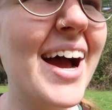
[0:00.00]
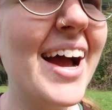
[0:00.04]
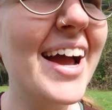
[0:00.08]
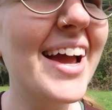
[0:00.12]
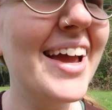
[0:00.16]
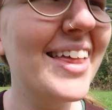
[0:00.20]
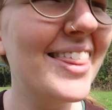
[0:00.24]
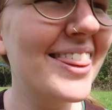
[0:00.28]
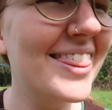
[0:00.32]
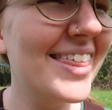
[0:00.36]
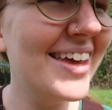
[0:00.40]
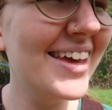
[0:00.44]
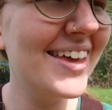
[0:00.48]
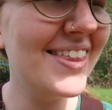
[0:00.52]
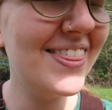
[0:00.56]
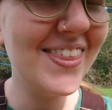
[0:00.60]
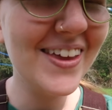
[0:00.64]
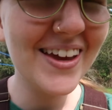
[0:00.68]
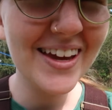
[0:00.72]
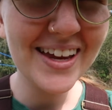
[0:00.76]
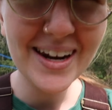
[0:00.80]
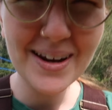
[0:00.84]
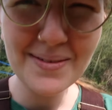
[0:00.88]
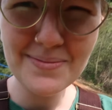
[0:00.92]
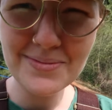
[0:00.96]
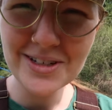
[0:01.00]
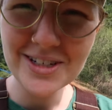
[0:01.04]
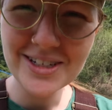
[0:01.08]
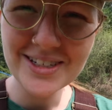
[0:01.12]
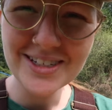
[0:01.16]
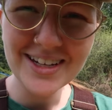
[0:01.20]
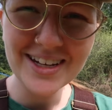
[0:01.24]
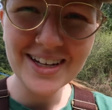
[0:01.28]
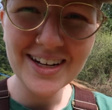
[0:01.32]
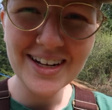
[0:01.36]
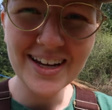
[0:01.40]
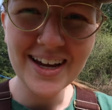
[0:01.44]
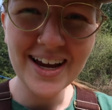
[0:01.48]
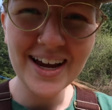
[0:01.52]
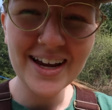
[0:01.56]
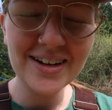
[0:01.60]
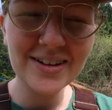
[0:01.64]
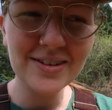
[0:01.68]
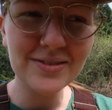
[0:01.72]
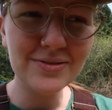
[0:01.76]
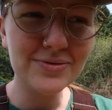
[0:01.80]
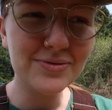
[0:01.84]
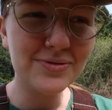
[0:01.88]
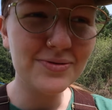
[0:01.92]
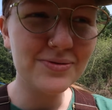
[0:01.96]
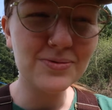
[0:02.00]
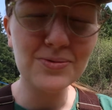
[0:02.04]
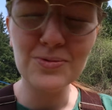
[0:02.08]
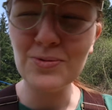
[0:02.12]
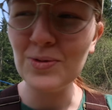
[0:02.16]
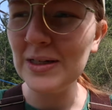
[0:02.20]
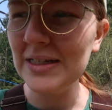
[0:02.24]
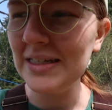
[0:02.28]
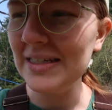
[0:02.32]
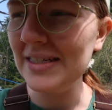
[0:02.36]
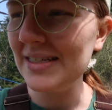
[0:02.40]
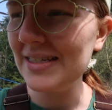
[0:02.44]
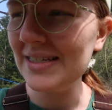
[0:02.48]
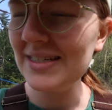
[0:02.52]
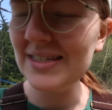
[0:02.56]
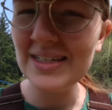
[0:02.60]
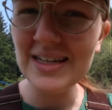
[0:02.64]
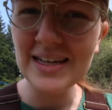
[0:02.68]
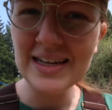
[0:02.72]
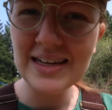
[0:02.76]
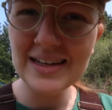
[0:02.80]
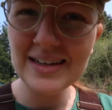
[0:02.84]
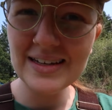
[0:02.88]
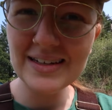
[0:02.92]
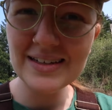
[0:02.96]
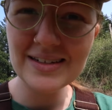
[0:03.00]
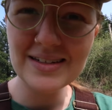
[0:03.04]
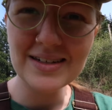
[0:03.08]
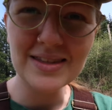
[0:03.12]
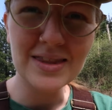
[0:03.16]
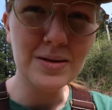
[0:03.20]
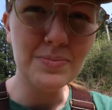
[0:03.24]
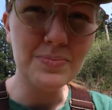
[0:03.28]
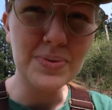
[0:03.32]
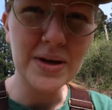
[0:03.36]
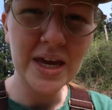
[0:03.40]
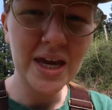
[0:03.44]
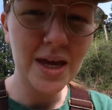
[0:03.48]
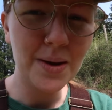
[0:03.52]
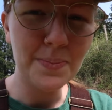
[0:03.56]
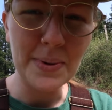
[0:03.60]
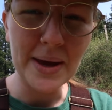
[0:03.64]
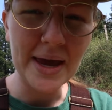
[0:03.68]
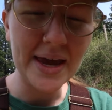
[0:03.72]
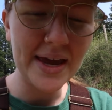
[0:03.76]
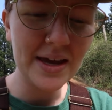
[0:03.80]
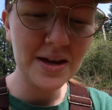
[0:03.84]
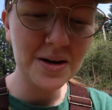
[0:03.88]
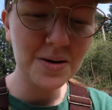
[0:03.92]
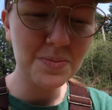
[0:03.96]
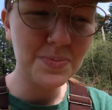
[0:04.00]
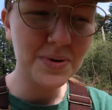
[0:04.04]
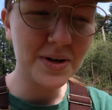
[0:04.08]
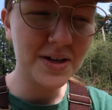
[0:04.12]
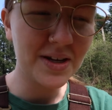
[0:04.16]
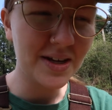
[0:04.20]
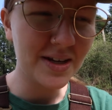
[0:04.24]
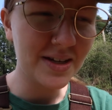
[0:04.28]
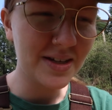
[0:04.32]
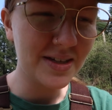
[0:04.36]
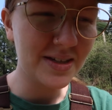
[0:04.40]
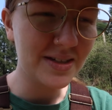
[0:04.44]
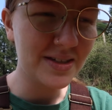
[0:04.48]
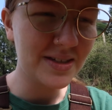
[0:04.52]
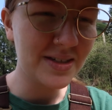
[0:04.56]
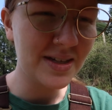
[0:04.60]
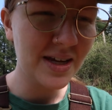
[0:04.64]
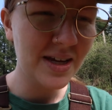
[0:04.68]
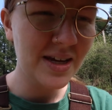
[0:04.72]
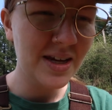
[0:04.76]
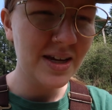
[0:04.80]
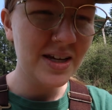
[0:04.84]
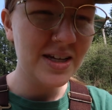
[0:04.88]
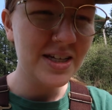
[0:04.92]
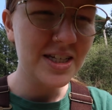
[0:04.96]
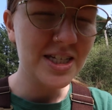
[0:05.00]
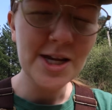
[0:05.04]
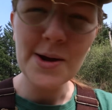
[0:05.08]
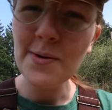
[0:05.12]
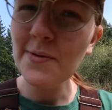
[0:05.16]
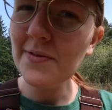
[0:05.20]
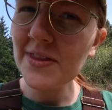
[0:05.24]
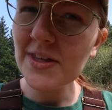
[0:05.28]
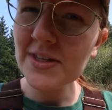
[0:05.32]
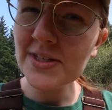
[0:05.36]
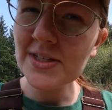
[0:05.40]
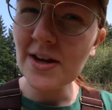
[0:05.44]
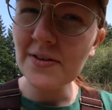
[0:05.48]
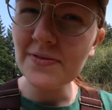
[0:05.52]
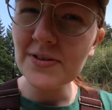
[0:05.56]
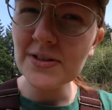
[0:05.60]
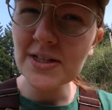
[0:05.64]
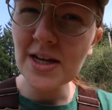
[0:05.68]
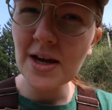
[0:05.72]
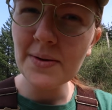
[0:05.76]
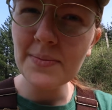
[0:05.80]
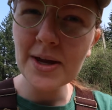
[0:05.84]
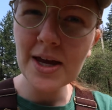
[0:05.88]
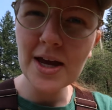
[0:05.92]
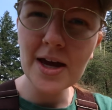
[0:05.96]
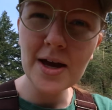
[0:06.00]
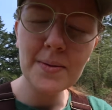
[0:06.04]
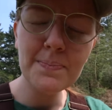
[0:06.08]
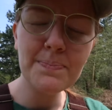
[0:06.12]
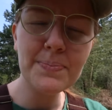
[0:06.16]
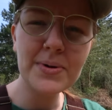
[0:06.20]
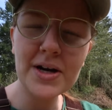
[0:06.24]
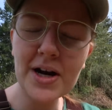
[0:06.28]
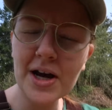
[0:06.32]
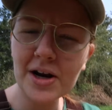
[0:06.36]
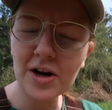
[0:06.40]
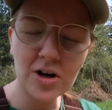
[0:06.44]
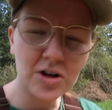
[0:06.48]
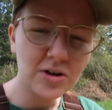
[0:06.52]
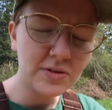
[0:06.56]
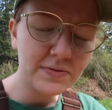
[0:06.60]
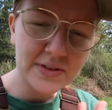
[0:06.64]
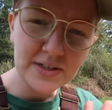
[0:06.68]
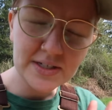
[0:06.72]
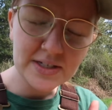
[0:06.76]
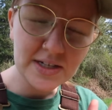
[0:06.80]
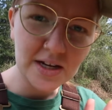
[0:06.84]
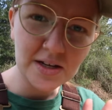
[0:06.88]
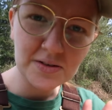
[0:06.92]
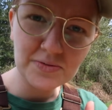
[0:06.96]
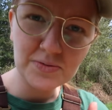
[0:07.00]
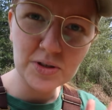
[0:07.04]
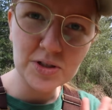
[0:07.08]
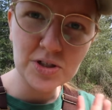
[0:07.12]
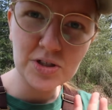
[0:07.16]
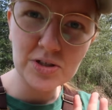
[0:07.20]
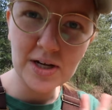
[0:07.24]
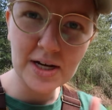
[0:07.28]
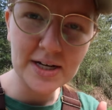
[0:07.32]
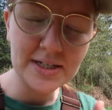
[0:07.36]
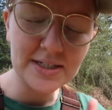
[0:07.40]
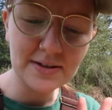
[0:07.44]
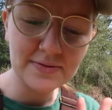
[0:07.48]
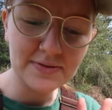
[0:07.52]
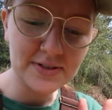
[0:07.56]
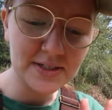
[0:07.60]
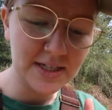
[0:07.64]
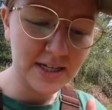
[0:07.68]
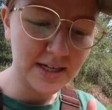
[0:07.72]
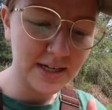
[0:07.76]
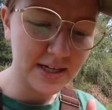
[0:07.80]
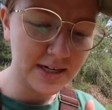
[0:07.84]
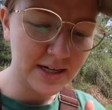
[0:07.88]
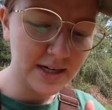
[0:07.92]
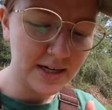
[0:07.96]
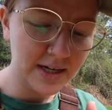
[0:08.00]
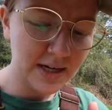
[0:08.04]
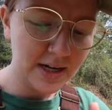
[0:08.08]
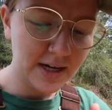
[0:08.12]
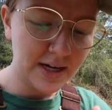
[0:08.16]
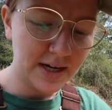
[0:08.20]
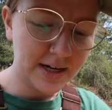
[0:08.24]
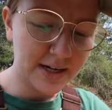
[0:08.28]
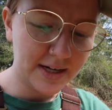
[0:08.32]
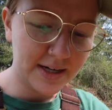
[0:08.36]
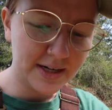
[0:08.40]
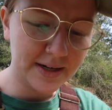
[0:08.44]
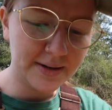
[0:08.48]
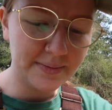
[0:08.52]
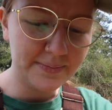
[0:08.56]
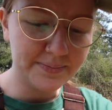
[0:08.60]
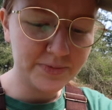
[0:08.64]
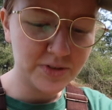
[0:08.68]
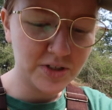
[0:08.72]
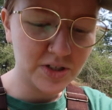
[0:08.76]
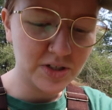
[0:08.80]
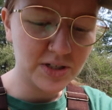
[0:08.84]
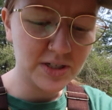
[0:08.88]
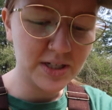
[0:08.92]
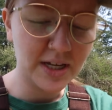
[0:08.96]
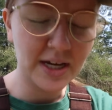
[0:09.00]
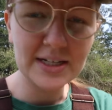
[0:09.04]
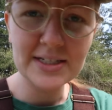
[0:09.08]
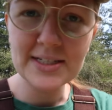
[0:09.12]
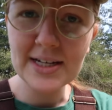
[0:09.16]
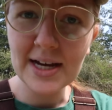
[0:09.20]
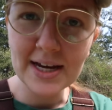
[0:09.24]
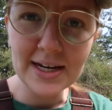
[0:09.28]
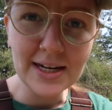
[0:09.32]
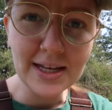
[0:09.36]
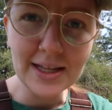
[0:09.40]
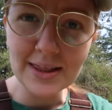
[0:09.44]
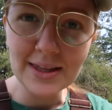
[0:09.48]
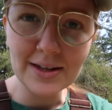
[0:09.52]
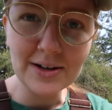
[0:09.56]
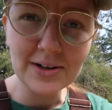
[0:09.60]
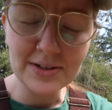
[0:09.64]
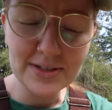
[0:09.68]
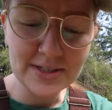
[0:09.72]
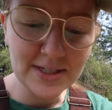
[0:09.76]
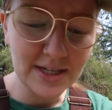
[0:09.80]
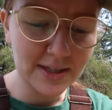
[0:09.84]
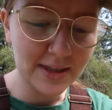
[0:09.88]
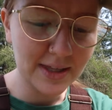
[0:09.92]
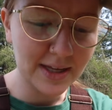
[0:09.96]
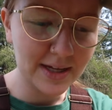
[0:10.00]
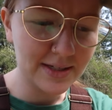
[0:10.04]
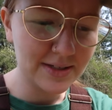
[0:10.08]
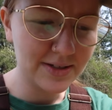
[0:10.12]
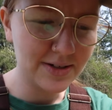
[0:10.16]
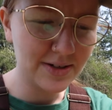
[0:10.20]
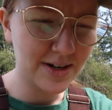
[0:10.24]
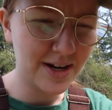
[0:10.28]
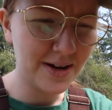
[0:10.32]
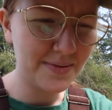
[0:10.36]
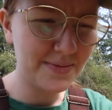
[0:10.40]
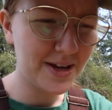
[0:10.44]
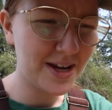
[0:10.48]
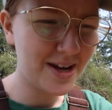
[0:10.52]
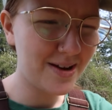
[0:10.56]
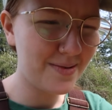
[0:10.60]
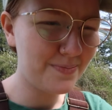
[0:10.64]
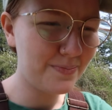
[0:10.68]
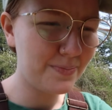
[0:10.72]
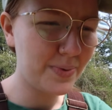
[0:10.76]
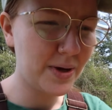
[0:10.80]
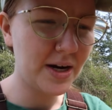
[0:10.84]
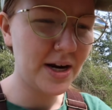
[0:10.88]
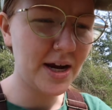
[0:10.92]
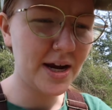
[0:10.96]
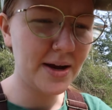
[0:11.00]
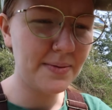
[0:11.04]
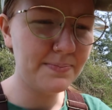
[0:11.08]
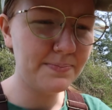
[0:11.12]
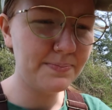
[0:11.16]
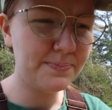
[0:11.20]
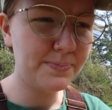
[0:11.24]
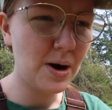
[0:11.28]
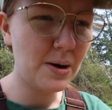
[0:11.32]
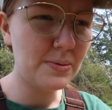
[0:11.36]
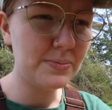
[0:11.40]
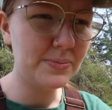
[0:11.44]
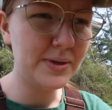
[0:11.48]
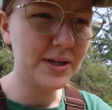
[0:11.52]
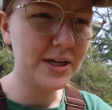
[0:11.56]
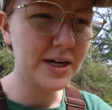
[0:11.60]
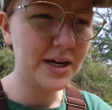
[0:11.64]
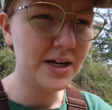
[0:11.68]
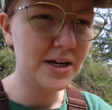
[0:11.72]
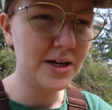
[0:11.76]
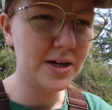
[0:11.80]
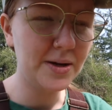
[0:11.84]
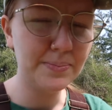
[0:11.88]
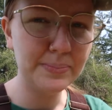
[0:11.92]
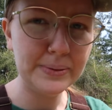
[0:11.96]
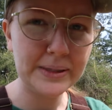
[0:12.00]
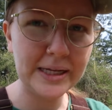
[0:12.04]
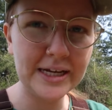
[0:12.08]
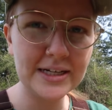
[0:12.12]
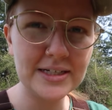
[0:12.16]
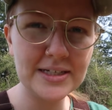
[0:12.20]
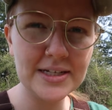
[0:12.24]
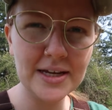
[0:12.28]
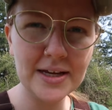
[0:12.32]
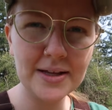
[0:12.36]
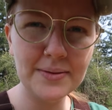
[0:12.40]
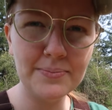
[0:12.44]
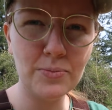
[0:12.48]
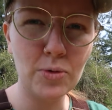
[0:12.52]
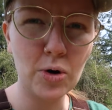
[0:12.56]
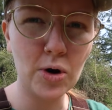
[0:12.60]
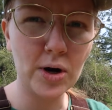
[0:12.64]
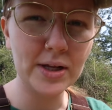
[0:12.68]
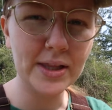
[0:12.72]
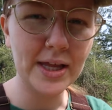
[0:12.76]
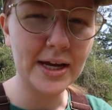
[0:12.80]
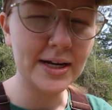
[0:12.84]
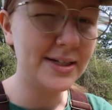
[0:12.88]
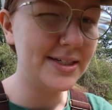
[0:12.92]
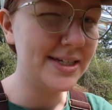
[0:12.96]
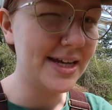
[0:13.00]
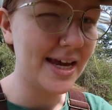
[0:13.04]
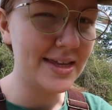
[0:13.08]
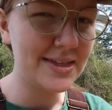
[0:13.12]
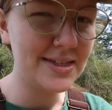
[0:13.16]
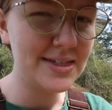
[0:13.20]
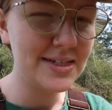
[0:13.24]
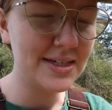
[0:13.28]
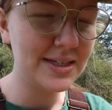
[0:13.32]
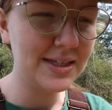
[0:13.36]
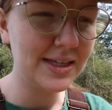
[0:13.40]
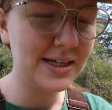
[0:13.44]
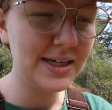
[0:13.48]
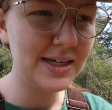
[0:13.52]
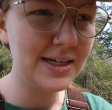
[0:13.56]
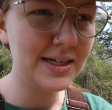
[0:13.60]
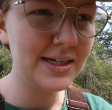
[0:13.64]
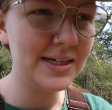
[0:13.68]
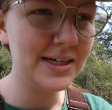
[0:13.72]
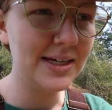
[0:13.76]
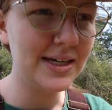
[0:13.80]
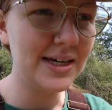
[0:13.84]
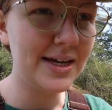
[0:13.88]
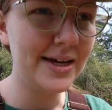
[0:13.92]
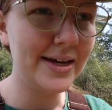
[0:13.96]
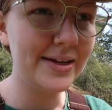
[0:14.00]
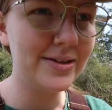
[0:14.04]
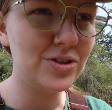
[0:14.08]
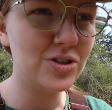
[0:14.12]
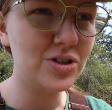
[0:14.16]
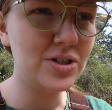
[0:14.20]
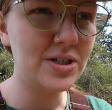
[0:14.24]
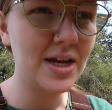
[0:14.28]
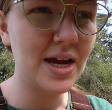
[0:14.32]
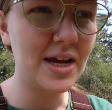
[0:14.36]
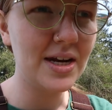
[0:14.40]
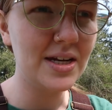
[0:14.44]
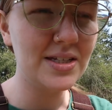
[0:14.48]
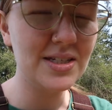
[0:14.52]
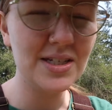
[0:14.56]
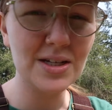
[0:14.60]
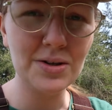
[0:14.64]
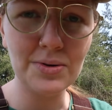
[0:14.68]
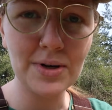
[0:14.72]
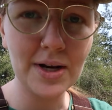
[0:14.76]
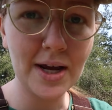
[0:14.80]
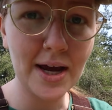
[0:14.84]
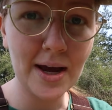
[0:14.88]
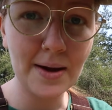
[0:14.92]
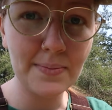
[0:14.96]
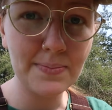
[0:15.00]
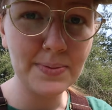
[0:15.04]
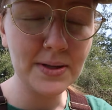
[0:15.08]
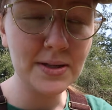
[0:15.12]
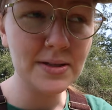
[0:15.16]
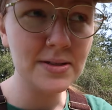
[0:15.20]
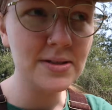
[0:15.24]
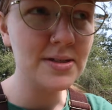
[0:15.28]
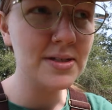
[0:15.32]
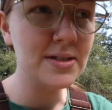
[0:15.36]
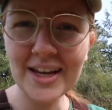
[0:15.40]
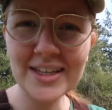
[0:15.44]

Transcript: I think that I'm just gonna kind of reseed the big bed because some of the stuff is coming up but not all of the stuff, which you guys have seen. Um, just like tiny little seedlings are coming up, but I'm probably gonna plant it more like densely and just kind of see what happens.